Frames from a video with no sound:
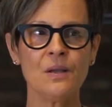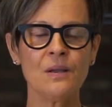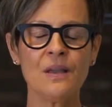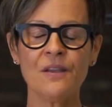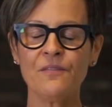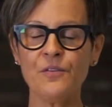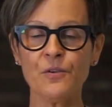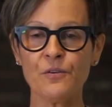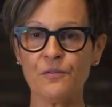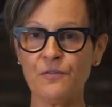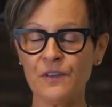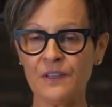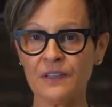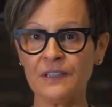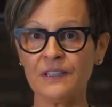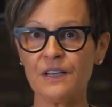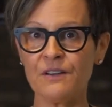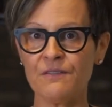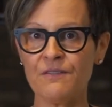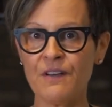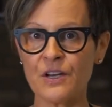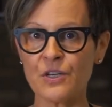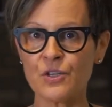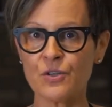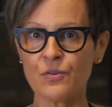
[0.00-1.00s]
If you're feeling
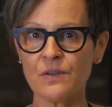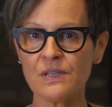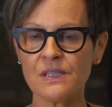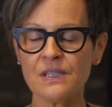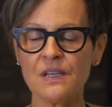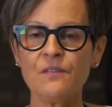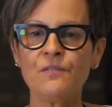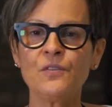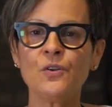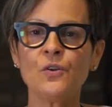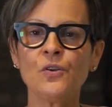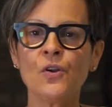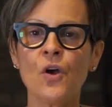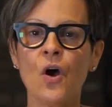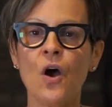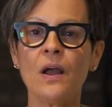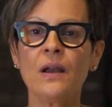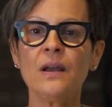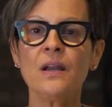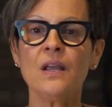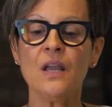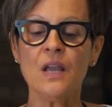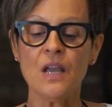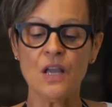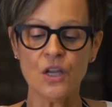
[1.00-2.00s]
adventurous, if you're
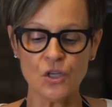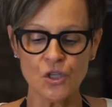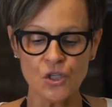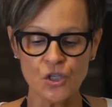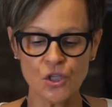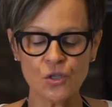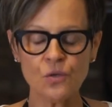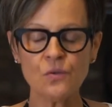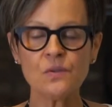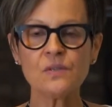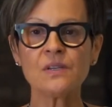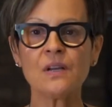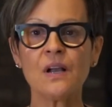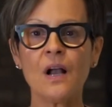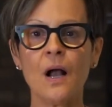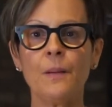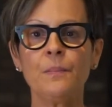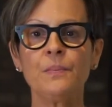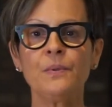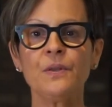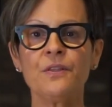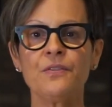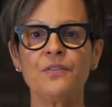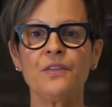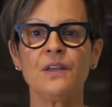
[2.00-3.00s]
not, choose a
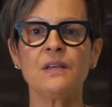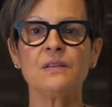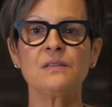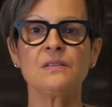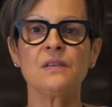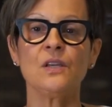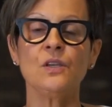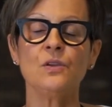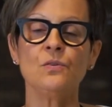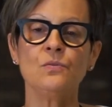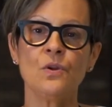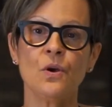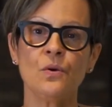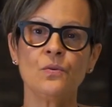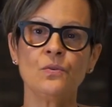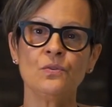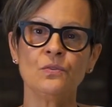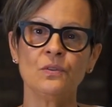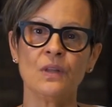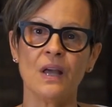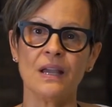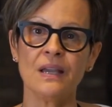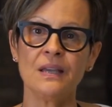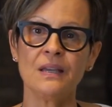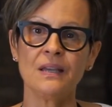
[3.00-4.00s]
couple of things that you know
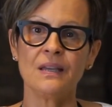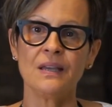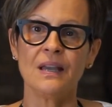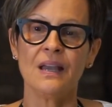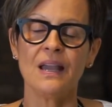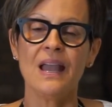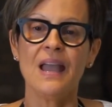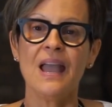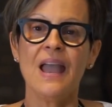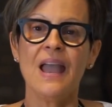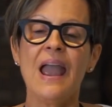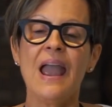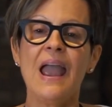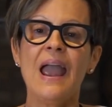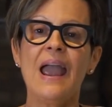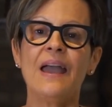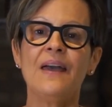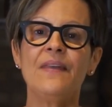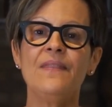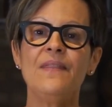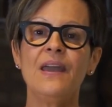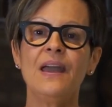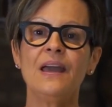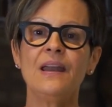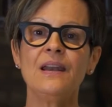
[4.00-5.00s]
you like,
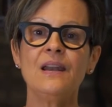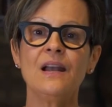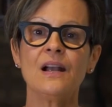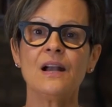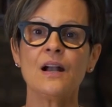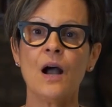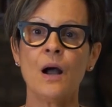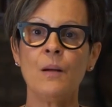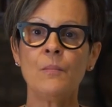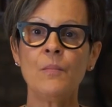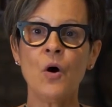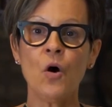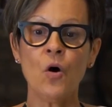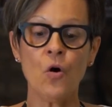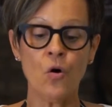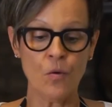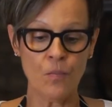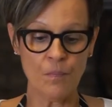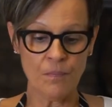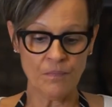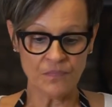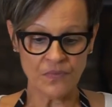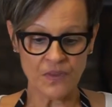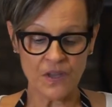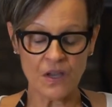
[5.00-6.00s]
and then come
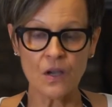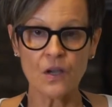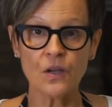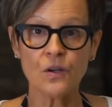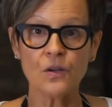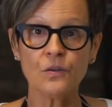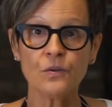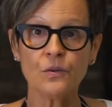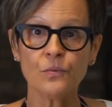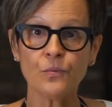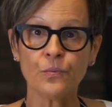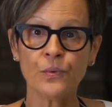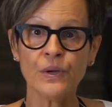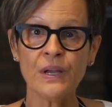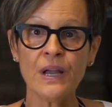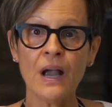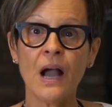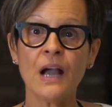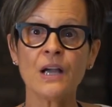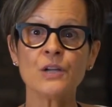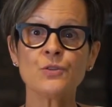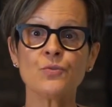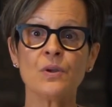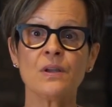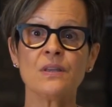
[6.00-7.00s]
home,
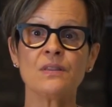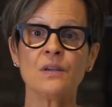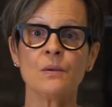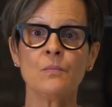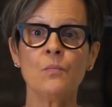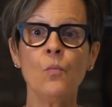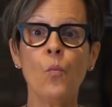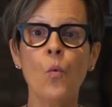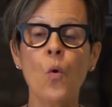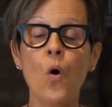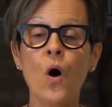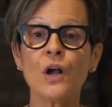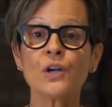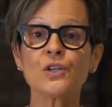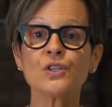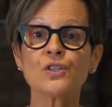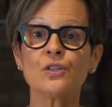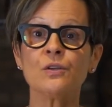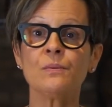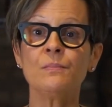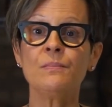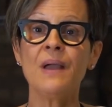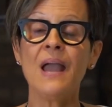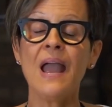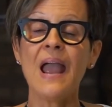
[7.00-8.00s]
rehydrate them, wash
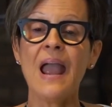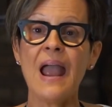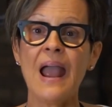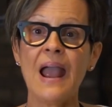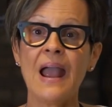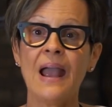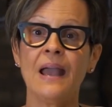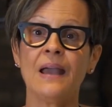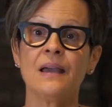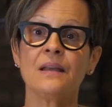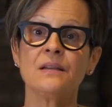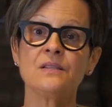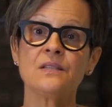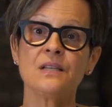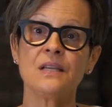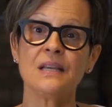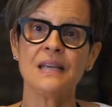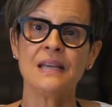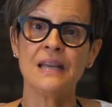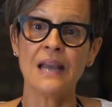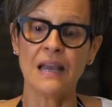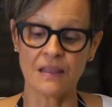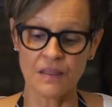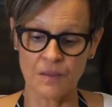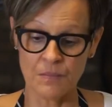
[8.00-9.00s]
them, and
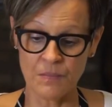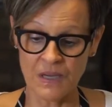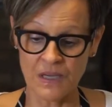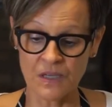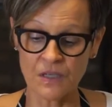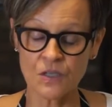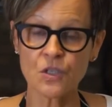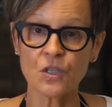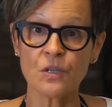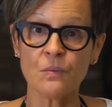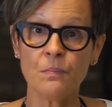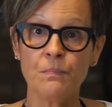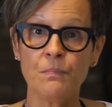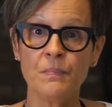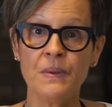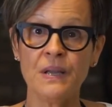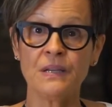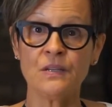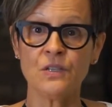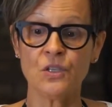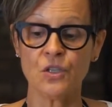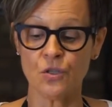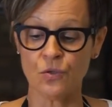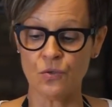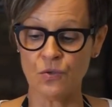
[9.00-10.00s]
get them
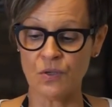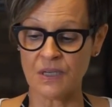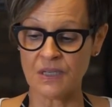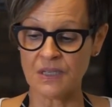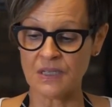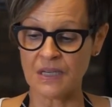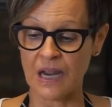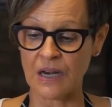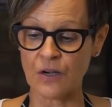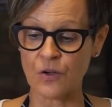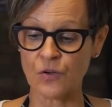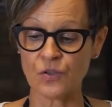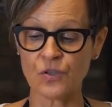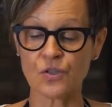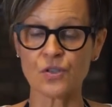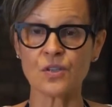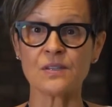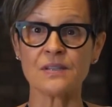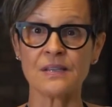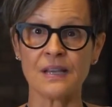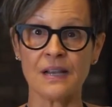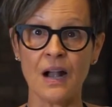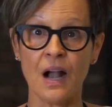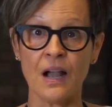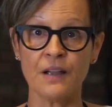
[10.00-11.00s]
into containers
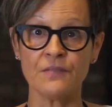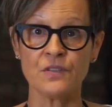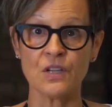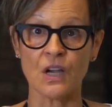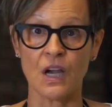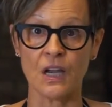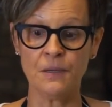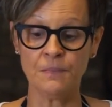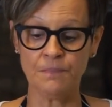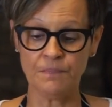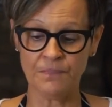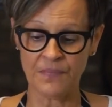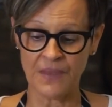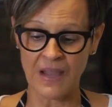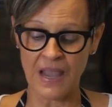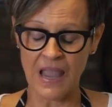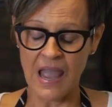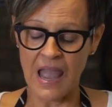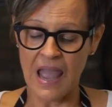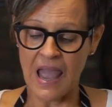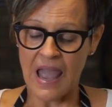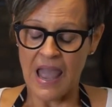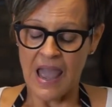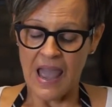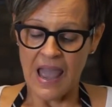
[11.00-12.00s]
just like I've done,
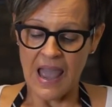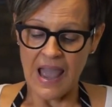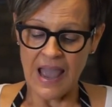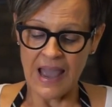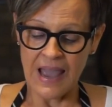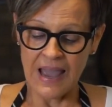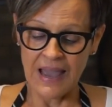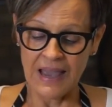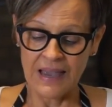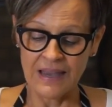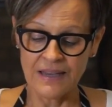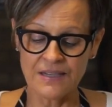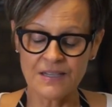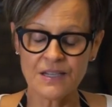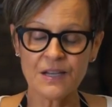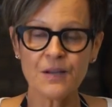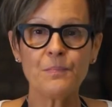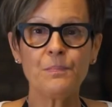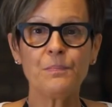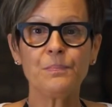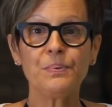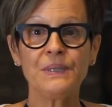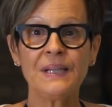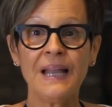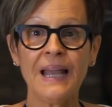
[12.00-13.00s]
and
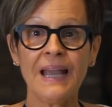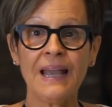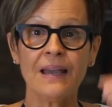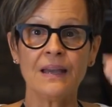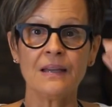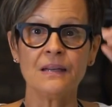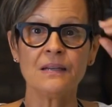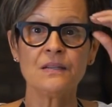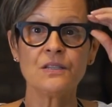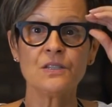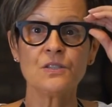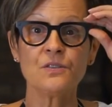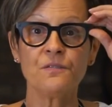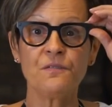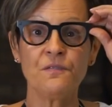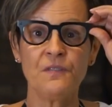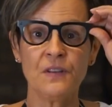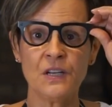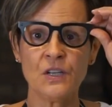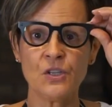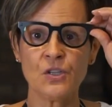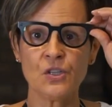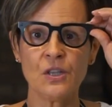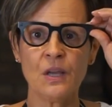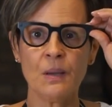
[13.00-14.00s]
plan to
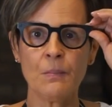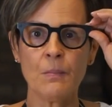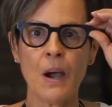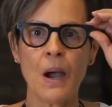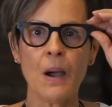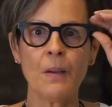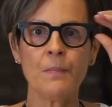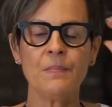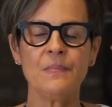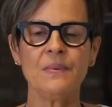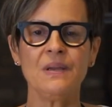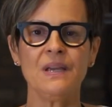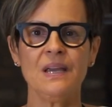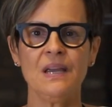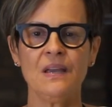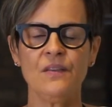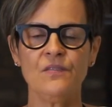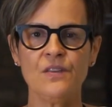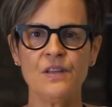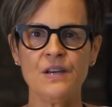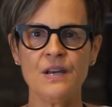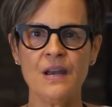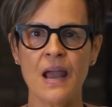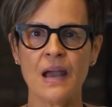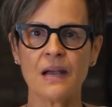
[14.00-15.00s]
finish them up
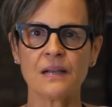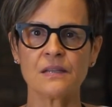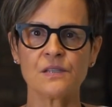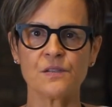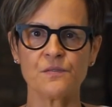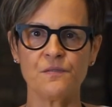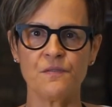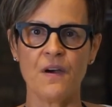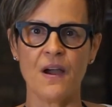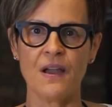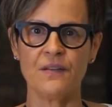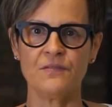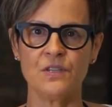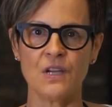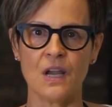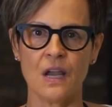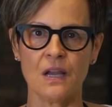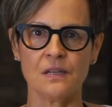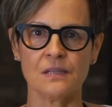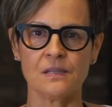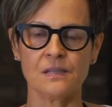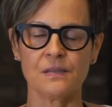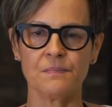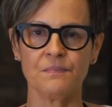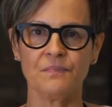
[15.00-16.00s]
in the next 5
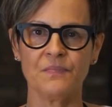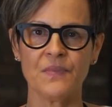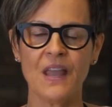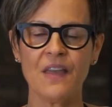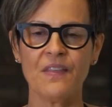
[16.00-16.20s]
days.